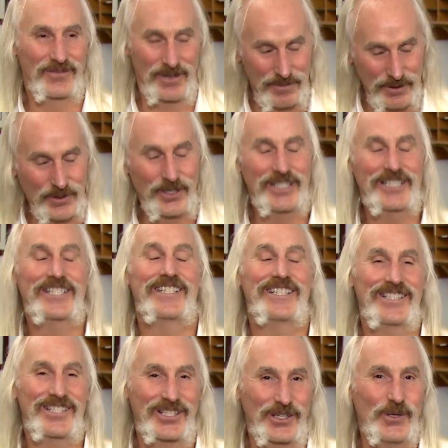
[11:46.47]
From a Christian
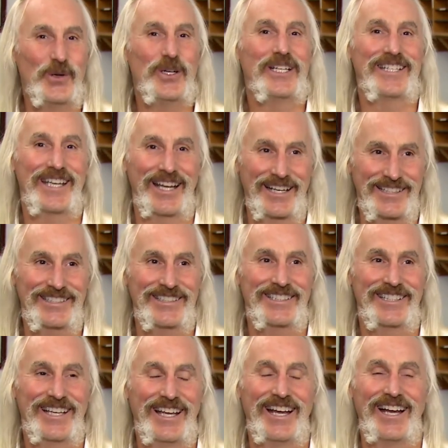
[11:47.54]
school in
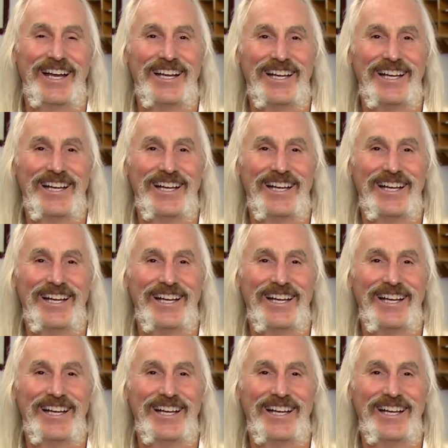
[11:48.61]
Texas, yeah.